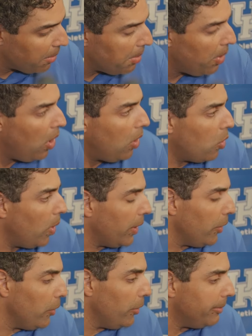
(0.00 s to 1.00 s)
him the ball
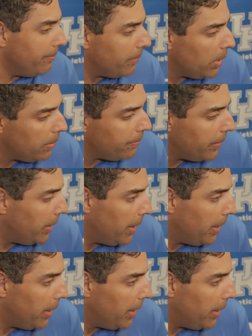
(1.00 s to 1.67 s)
quicker, and